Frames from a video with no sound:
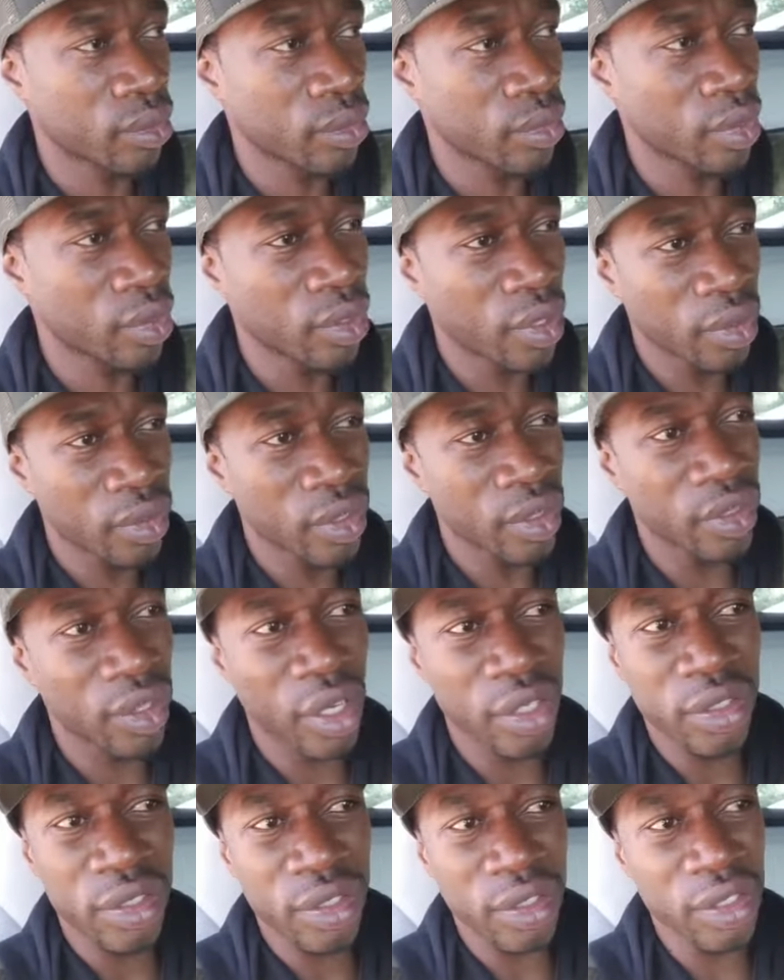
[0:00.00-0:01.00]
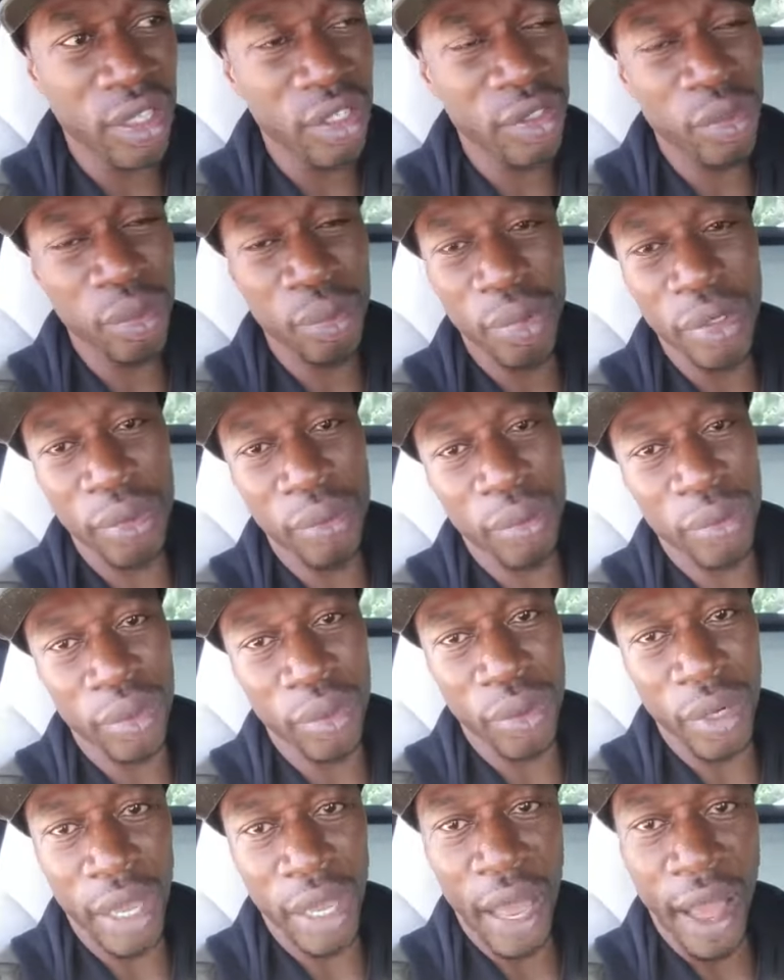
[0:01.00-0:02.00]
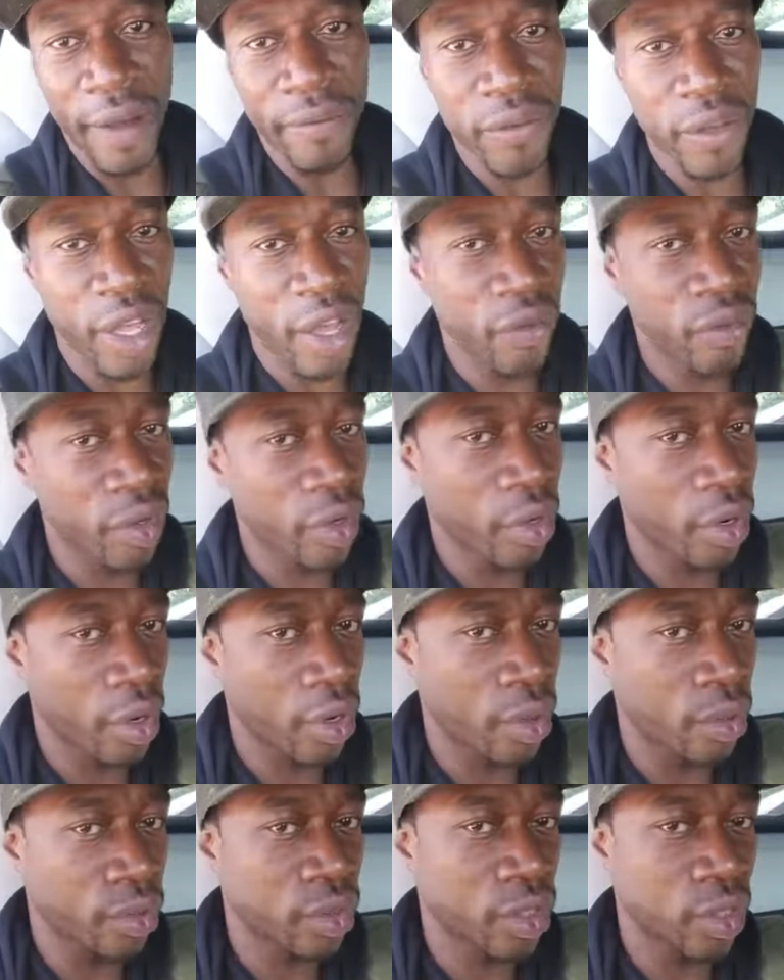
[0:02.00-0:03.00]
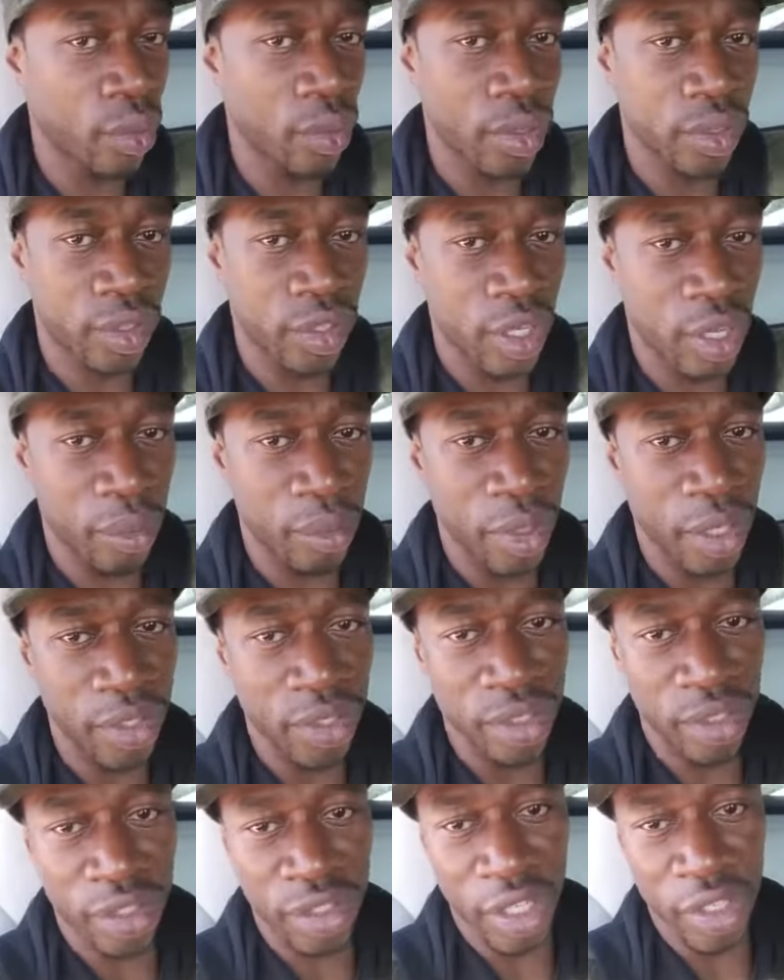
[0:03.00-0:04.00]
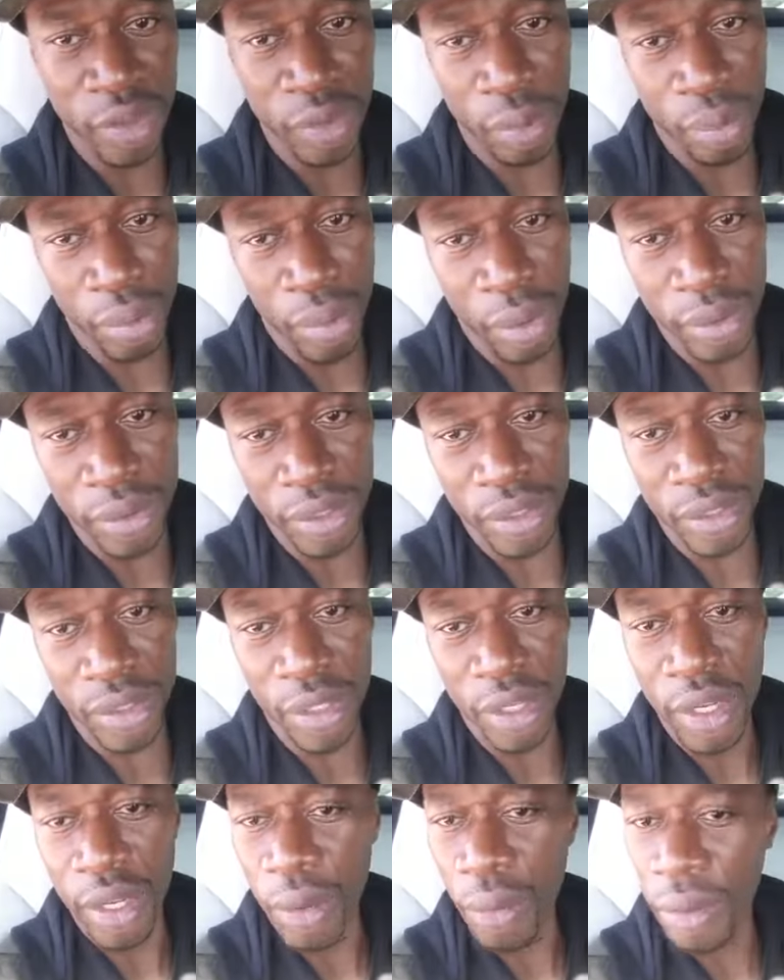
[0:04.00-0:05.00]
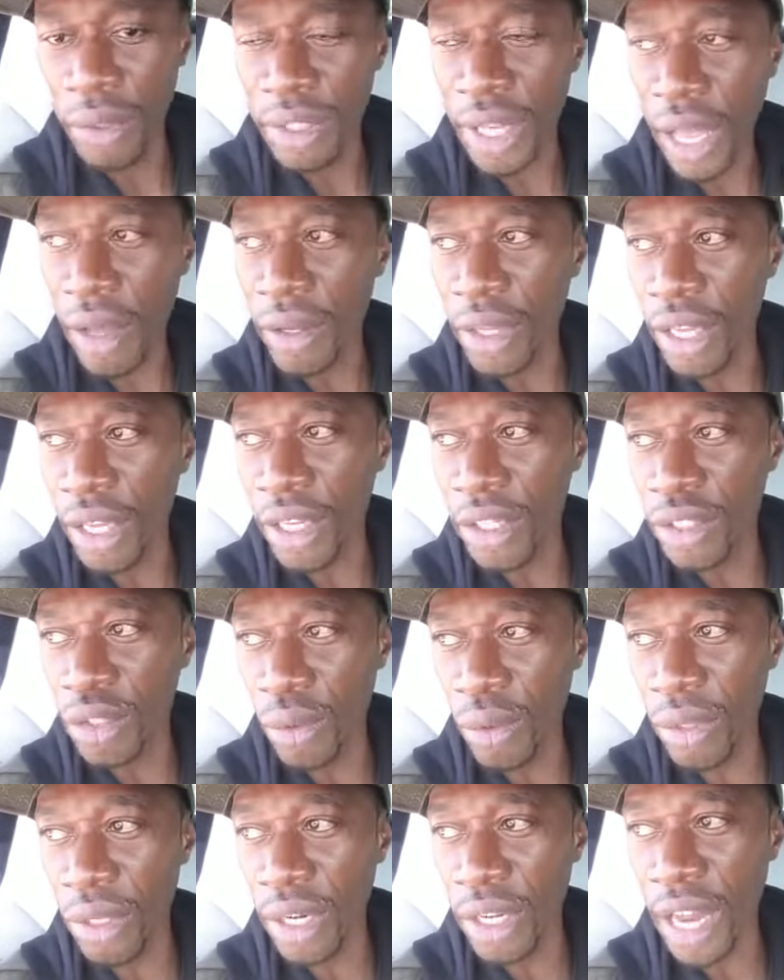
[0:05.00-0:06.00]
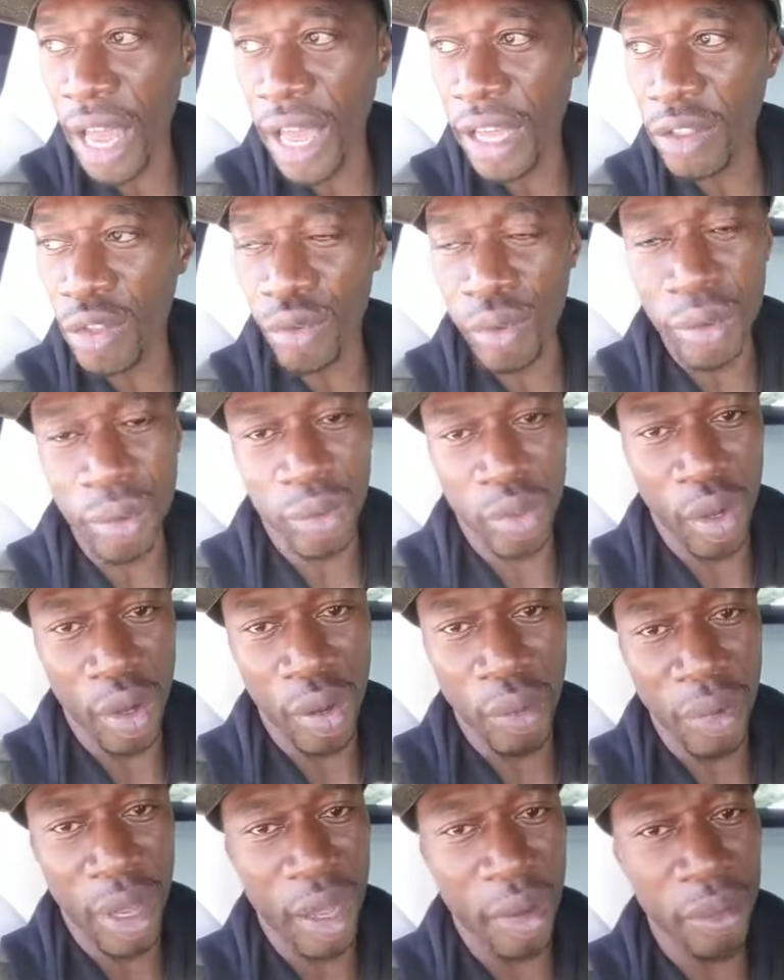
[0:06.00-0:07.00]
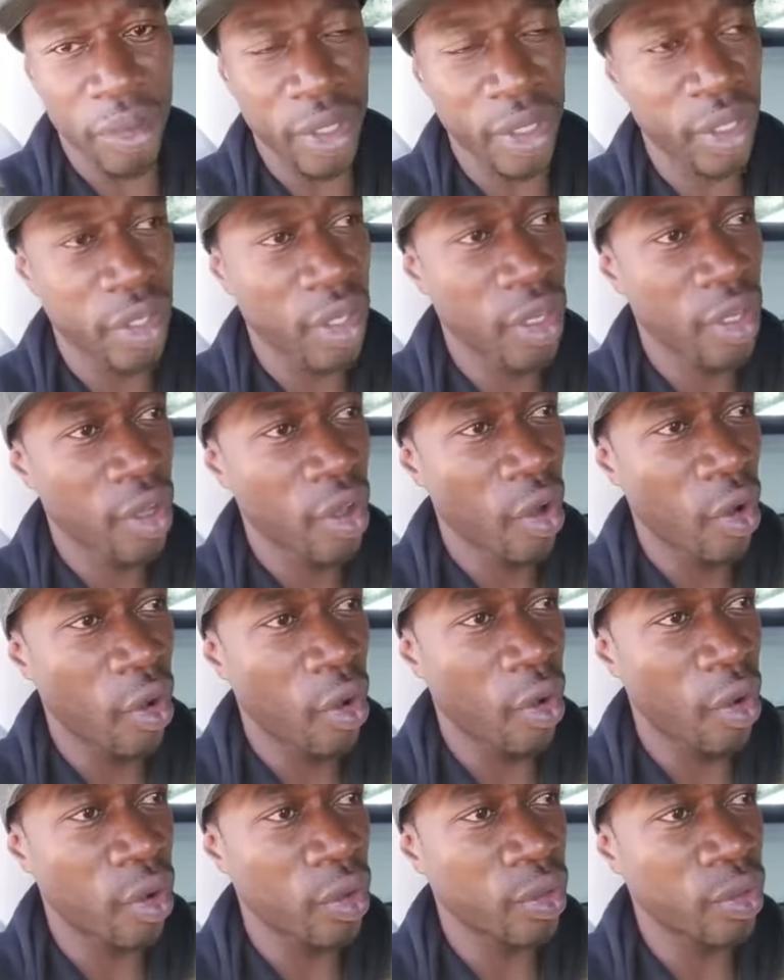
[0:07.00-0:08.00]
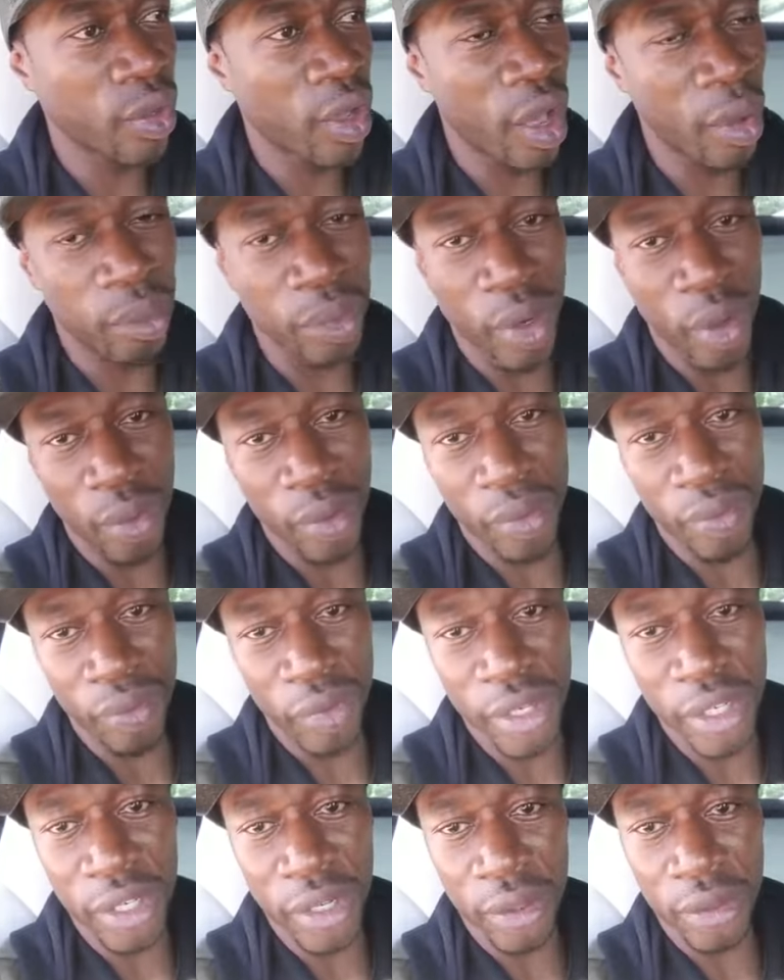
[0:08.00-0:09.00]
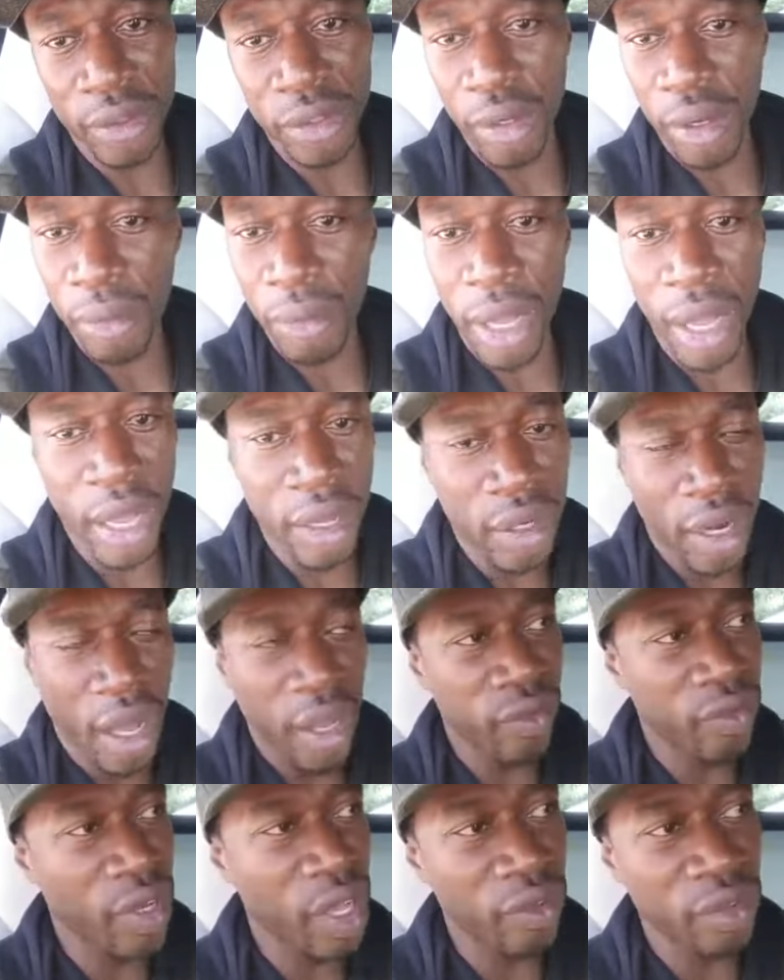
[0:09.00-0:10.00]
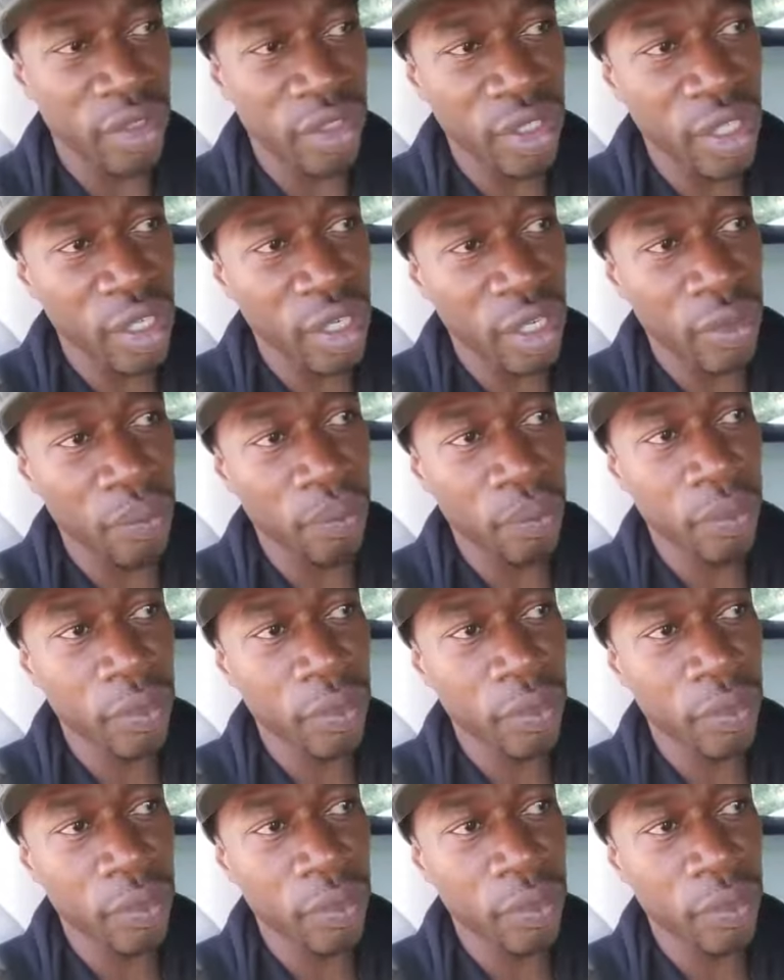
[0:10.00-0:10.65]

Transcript: you know, just unsuccessful people do that. I've never heard someone tell me a successful person was out here doing a live stream talking about me or uploading videos talking about me. I've never seen it.